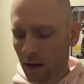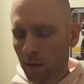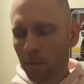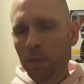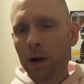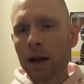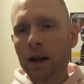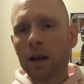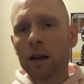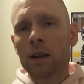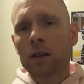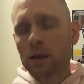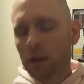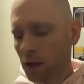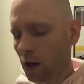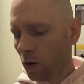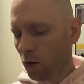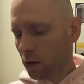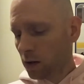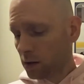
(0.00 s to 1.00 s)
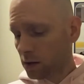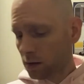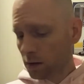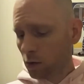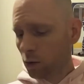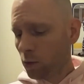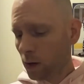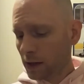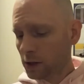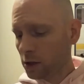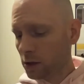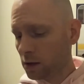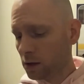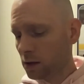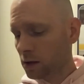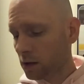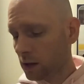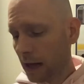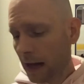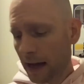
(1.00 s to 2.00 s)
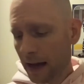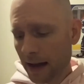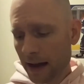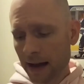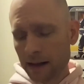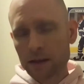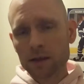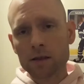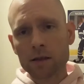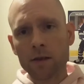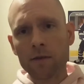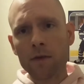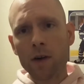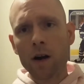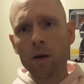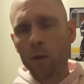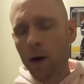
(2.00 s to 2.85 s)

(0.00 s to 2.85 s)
But so the two questions I asked so far: